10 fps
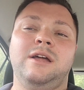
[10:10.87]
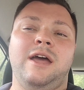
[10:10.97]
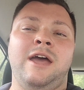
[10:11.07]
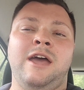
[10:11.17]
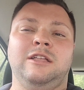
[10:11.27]

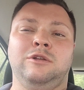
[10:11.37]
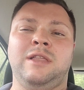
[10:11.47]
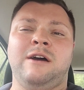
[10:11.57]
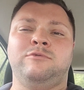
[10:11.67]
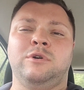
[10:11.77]
It looked
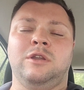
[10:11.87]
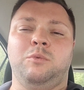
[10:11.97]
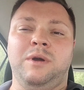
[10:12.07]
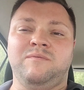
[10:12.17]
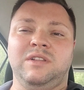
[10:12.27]
like we were going to
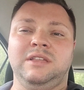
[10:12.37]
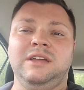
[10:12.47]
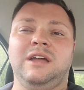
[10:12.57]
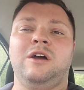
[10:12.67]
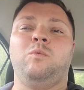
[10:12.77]
win the
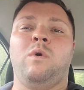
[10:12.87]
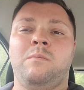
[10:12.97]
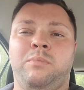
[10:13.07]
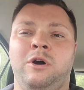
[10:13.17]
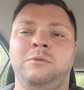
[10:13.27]
league at
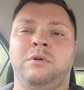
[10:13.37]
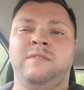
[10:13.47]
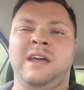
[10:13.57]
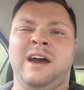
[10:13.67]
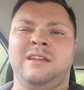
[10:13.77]
one point, but
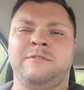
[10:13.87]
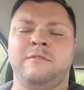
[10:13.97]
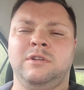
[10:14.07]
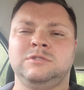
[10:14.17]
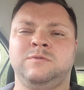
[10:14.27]
we had, I
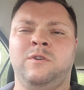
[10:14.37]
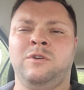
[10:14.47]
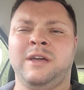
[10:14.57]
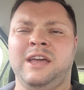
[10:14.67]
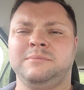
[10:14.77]
think we lost
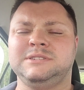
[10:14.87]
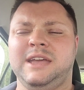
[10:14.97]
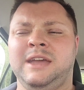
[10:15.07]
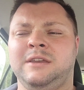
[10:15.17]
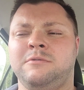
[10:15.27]
4 games
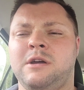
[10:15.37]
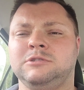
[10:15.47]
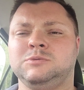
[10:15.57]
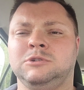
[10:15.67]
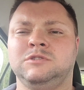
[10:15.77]
in a row
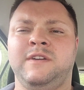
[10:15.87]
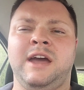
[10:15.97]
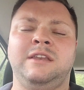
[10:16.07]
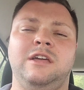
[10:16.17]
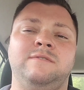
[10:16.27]
towards the
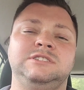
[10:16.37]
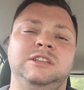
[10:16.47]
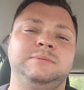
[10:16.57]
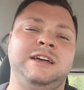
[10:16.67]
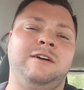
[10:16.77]
end, and we
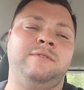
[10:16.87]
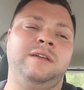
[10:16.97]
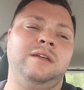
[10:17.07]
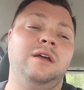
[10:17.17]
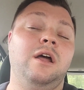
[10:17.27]
slipped out
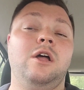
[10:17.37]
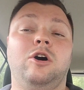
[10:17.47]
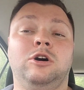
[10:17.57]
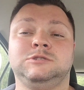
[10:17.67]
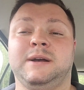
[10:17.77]
the
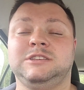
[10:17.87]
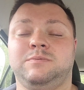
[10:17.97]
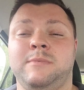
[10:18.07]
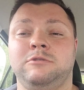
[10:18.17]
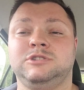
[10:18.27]
automatic
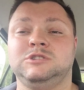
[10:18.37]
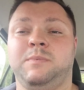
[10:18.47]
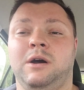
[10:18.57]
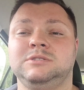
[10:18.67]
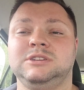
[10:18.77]
promotion
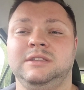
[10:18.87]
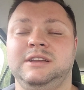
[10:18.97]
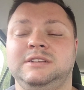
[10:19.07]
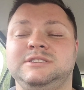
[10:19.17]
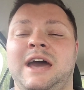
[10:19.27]
spots.
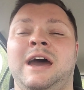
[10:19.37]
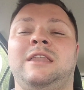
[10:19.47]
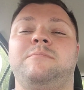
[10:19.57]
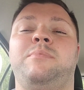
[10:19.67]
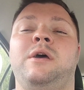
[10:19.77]
Leeds
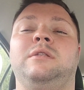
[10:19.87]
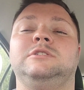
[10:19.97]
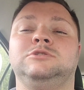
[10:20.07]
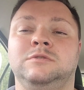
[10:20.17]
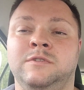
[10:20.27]
and Burnley
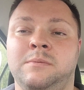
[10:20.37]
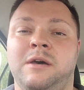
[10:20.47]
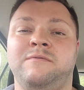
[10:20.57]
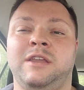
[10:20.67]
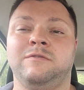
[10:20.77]
took them,
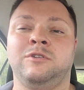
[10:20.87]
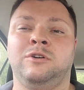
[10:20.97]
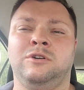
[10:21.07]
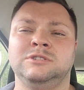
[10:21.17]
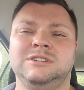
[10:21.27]
and then, of
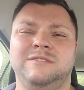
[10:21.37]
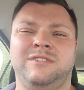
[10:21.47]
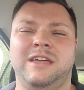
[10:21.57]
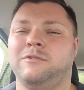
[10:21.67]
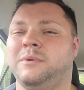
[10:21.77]
course,
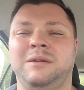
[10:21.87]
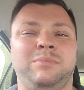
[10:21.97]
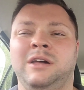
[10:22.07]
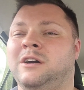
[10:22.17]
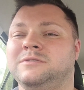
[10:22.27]
they're never winning
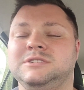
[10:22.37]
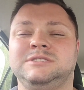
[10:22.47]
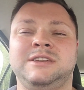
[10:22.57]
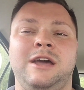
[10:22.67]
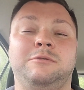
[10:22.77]
playoffs.
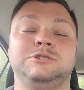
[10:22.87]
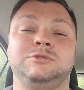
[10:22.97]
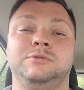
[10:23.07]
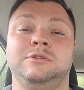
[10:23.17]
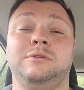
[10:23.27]
So
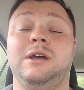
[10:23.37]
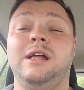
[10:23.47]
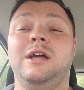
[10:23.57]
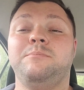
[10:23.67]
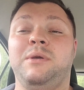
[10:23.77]
Sunderland
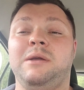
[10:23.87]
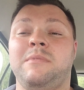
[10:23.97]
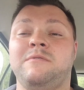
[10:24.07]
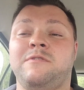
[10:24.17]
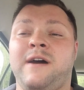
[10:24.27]
beat them
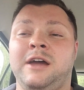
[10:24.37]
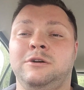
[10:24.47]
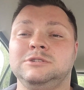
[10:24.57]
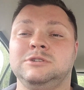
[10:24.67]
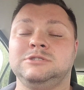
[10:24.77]
in the
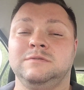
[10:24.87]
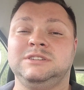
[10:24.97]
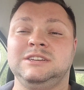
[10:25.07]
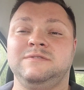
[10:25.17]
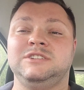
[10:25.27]
final, so it's another
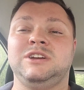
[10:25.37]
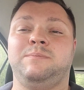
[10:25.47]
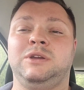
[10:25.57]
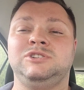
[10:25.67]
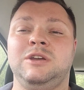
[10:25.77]
season in the
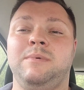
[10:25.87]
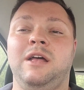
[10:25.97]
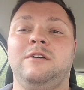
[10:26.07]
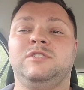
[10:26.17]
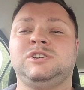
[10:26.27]
Championship
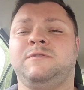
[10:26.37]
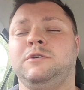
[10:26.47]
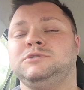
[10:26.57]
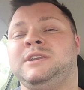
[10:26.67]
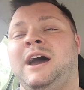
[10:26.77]
for
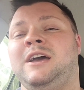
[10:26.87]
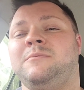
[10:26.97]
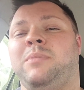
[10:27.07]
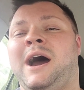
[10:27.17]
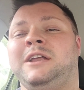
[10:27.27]
Sheffield
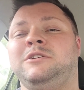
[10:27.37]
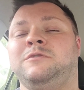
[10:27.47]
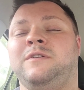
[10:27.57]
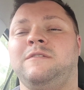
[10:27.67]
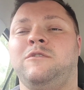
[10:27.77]
United, but I do
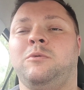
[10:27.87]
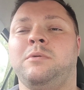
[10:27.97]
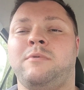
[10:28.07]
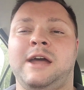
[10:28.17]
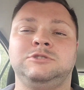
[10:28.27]
think they'll be
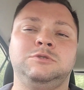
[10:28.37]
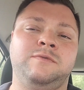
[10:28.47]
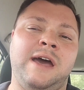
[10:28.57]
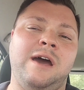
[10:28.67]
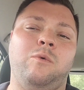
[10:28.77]
right up
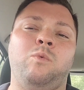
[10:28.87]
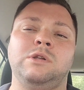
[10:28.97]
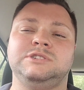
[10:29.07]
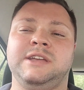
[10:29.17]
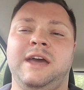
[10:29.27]
there
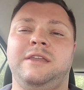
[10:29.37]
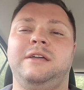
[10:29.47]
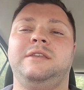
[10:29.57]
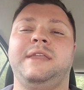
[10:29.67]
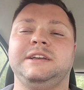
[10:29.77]
once again
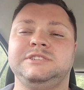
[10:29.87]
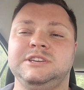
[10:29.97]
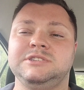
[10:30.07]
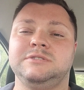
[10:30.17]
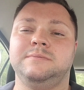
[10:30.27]
next
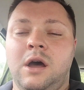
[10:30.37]
season.